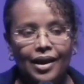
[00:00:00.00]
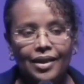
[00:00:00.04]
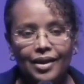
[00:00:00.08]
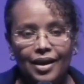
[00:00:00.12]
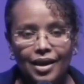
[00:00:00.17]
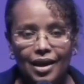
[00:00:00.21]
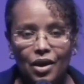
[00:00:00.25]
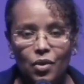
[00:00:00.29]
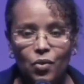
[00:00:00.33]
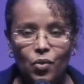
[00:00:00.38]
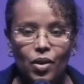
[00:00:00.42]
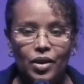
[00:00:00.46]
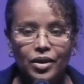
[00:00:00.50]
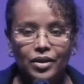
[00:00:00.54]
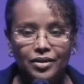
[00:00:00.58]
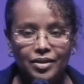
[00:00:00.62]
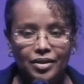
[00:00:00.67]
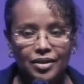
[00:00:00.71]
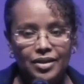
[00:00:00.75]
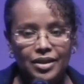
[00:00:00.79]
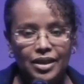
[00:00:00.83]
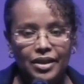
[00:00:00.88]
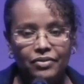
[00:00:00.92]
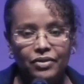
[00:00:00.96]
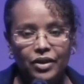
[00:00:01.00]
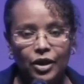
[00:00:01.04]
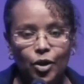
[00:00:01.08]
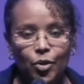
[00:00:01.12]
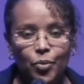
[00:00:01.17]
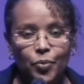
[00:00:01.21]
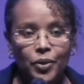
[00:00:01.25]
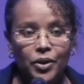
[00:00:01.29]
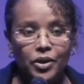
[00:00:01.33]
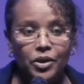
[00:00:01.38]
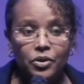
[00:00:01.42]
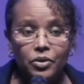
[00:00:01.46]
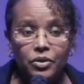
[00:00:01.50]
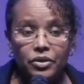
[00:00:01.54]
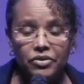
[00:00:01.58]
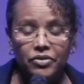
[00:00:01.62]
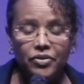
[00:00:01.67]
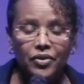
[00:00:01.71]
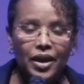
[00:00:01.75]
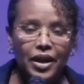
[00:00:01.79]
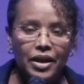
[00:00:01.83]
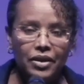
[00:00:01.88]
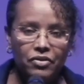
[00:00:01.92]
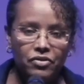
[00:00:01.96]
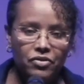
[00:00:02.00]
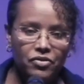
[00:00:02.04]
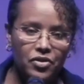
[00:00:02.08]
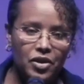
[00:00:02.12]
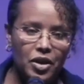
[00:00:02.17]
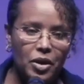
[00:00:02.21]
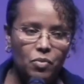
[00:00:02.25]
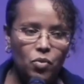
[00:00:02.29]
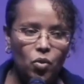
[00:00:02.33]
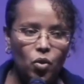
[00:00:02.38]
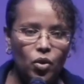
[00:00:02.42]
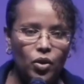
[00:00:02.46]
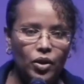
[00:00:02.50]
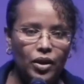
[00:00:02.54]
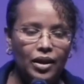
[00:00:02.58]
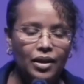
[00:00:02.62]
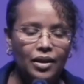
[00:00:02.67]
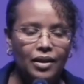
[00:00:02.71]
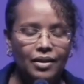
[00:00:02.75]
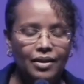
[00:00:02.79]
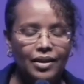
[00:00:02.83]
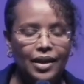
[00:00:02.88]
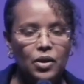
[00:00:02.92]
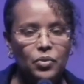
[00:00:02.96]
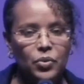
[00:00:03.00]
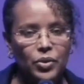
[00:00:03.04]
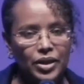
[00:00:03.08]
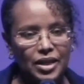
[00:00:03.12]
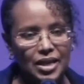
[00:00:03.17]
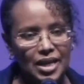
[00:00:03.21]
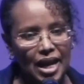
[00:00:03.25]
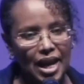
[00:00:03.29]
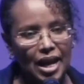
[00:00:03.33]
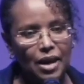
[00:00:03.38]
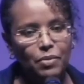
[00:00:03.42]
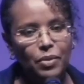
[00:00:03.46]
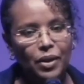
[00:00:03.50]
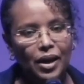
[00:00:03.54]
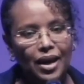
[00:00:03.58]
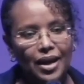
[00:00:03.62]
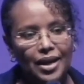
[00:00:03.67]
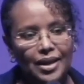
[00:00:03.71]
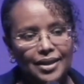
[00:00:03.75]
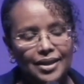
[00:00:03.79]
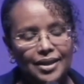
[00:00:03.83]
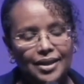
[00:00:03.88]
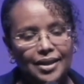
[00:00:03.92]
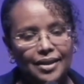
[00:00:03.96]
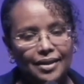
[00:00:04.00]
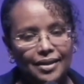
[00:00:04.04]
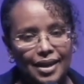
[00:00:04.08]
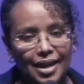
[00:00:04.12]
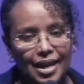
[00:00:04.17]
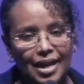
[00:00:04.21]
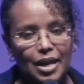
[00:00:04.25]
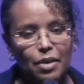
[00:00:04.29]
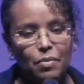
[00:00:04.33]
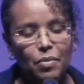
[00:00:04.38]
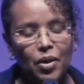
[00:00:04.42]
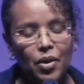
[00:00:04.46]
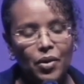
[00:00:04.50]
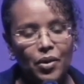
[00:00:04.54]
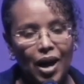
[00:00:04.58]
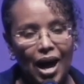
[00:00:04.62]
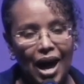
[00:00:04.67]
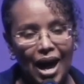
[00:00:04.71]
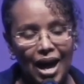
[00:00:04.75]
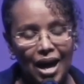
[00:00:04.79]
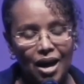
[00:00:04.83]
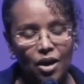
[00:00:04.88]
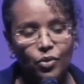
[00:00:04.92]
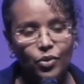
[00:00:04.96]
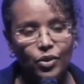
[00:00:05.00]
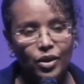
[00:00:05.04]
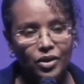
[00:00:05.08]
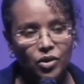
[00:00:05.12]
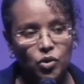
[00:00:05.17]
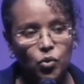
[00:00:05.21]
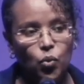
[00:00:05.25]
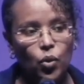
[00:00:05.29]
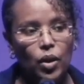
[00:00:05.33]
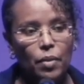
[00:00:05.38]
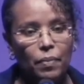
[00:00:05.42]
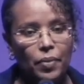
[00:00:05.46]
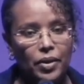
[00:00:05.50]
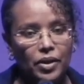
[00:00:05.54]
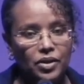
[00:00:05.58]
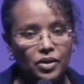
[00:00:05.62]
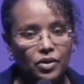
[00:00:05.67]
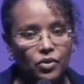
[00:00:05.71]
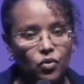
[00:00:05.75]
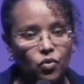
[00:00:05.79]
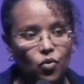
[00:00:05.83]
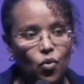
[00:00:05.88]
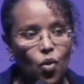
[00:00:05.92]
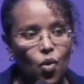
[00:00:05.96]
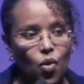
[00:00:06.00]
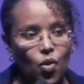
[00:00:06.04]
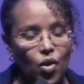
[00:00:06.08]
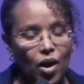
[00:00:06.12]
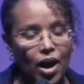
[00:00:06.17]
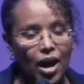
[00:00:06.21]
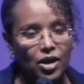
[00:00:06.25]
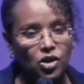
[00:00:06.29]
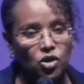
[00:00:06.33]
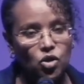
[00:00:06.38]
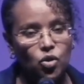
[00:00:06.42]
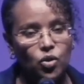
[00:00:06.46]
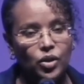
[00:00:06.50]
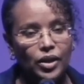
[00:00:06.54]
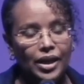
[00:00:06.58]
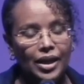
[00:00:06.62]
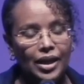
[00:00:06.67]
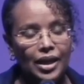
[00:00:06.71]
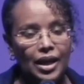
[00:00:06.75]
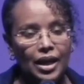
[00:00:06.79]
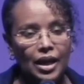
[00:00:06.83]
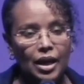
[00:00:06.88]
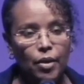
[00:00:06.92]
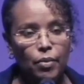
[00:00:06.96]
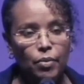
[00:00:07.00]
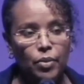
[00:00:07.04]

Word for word: And then I wanted to develop a unifying framework that would enable us to think about how these weapons of war actually